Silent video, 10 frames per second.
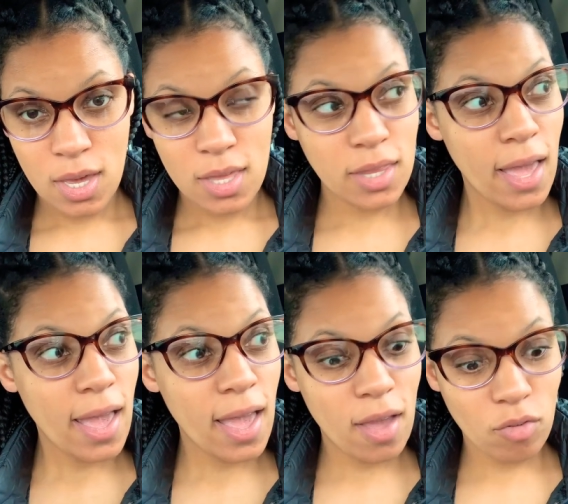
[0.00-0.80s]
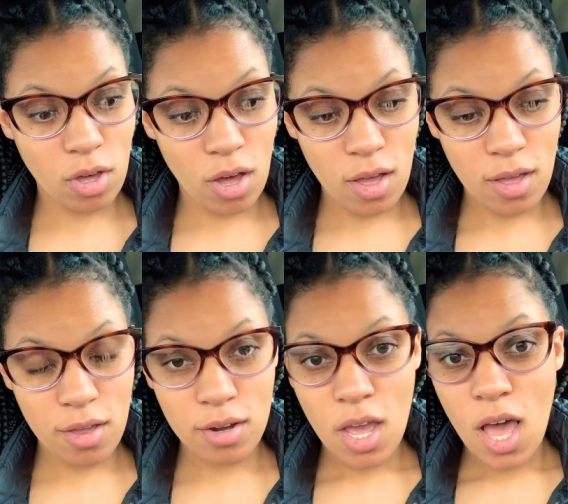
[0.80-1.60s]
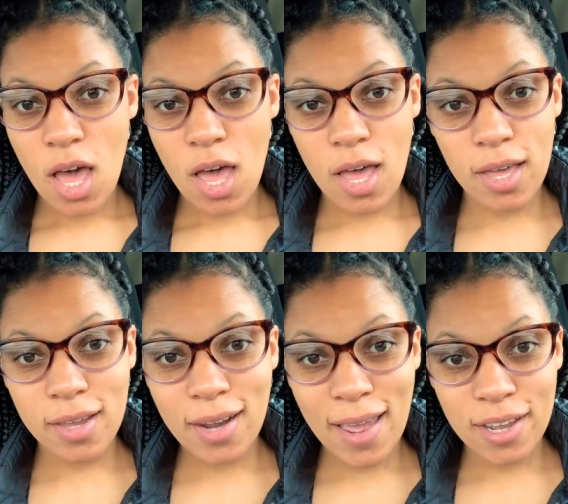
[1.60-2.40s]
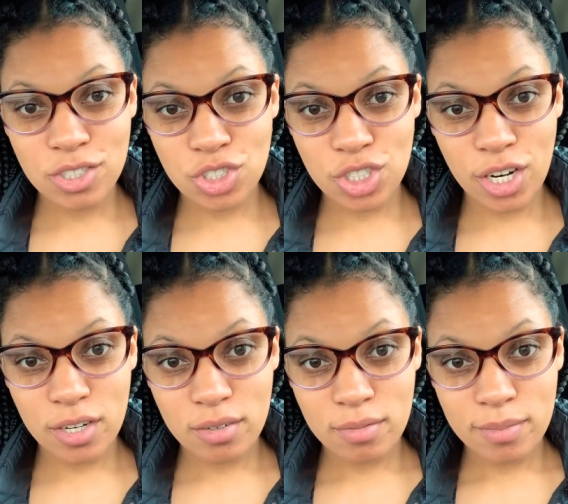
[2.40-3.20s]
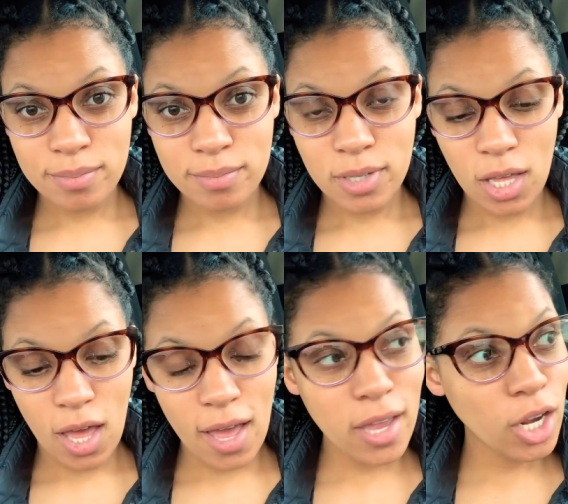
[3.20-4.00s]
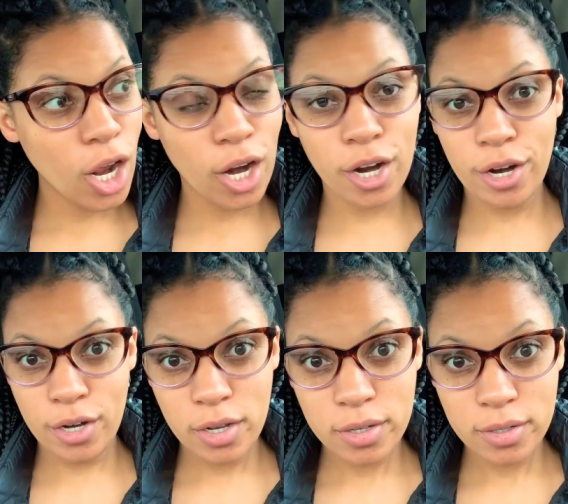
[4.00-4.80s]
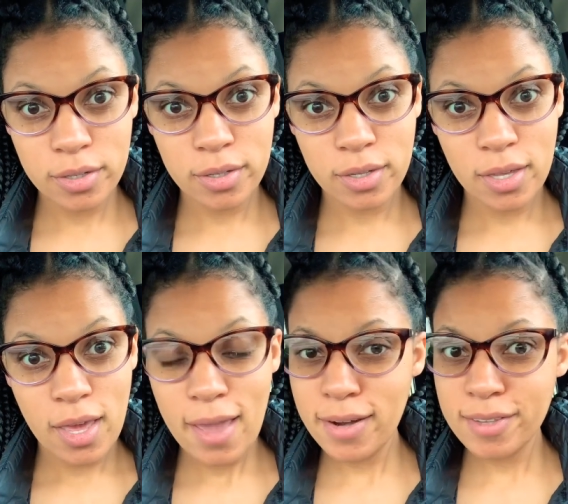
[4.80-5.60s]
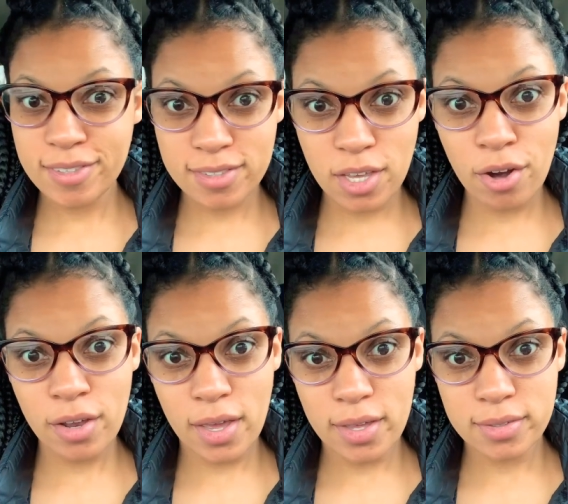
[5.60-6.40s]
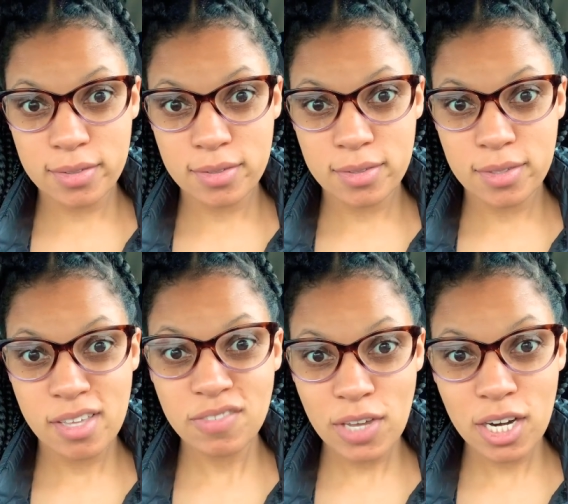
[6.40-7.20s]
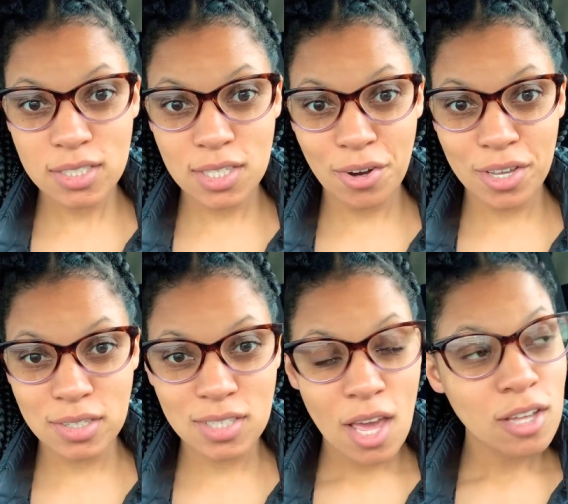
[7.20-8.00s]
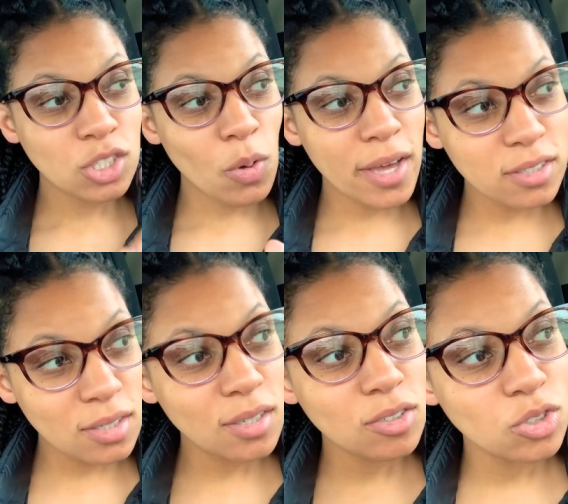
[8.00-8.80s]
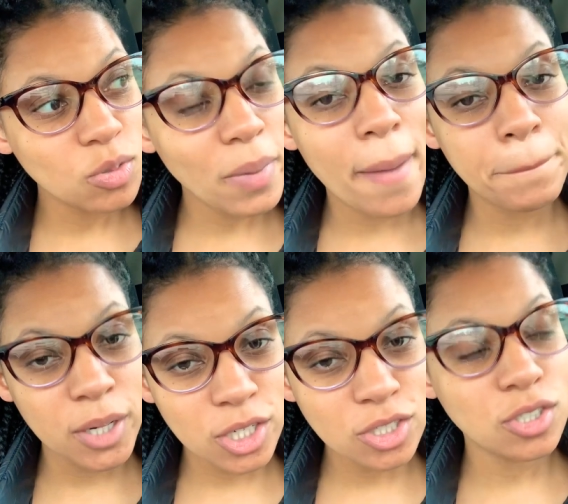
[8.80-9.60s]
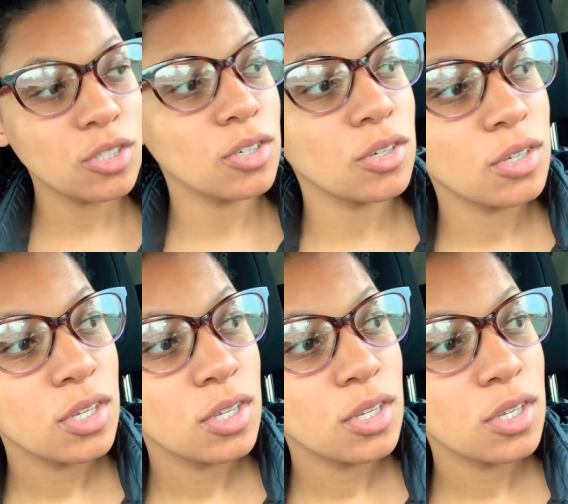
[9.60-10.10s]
that have gone unanswered, unheard, and it's serious. It's very serious. So I took to my personal